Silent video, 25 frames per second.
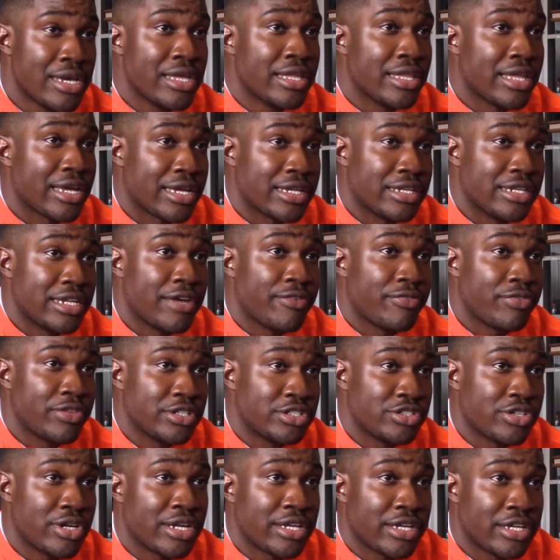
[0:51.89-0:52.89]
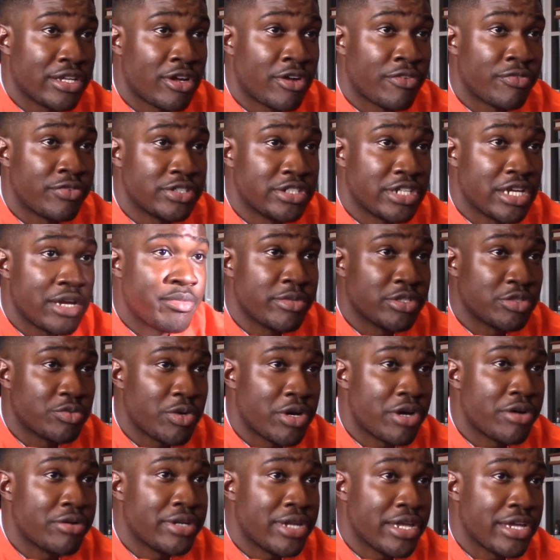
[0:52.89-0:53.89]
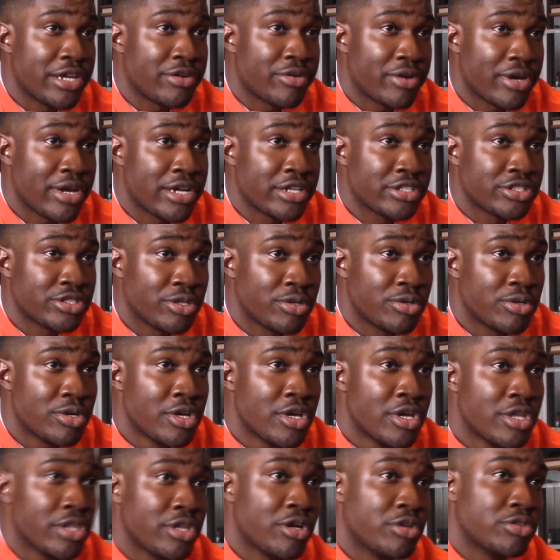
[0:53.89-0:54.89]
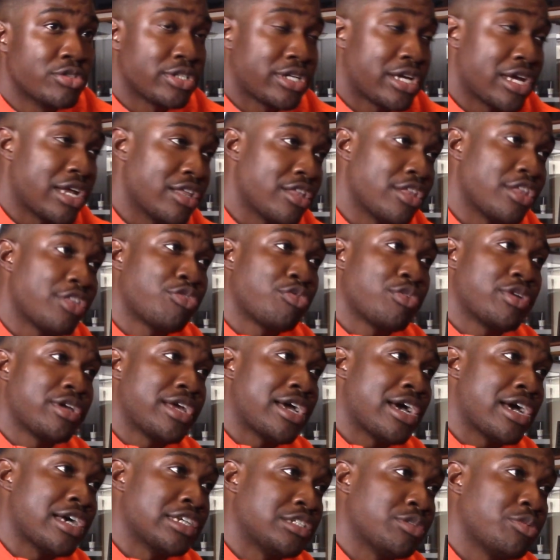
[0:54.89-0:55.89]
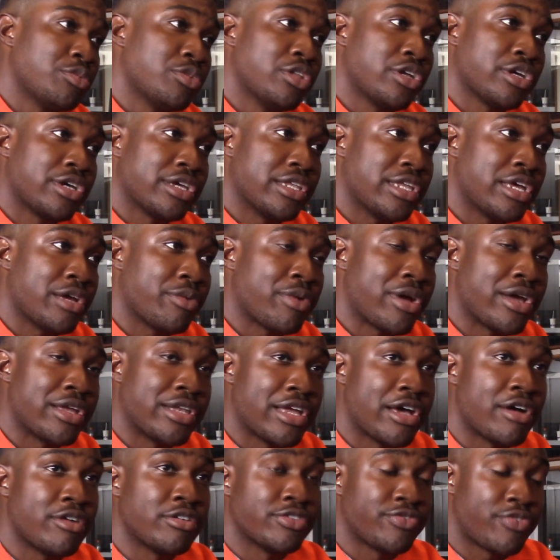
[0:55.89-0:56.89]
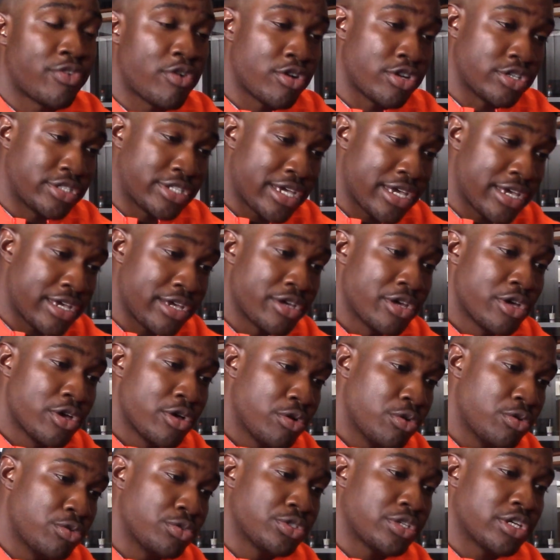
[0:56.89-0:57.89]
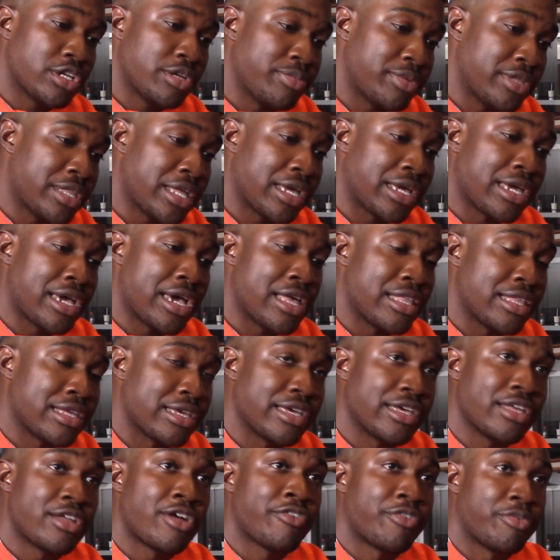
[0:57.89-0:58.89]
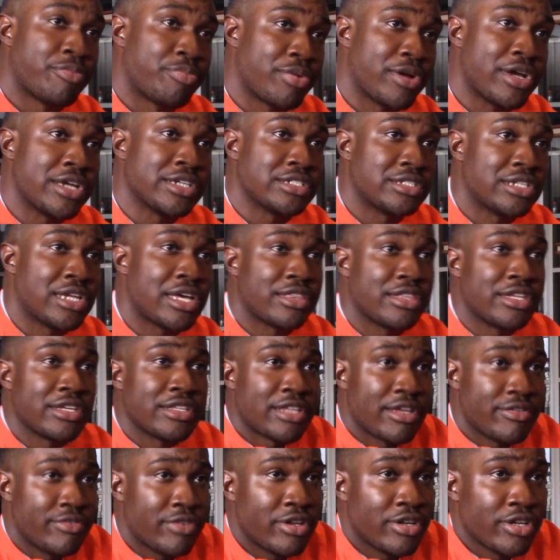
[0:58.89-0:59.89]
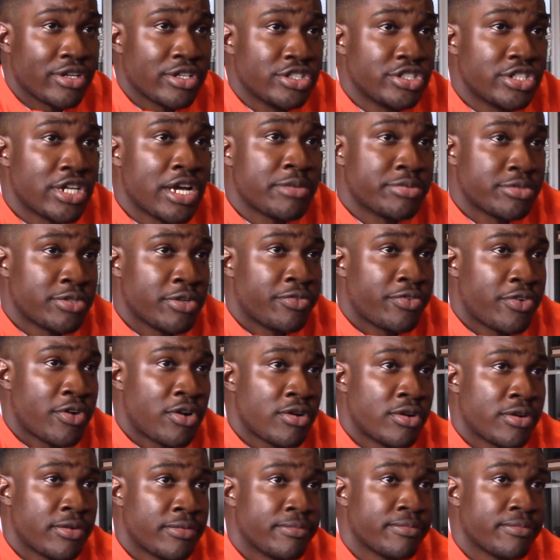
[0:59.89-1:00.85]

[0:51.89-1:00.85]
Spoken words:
that can definitely try to get off a jam as well, and Nate Craig. So those are kind of the 3 guys that we're looking at right now as far as, hey, who's going to be that guy that can get off the press, and I think they've done a good job so far.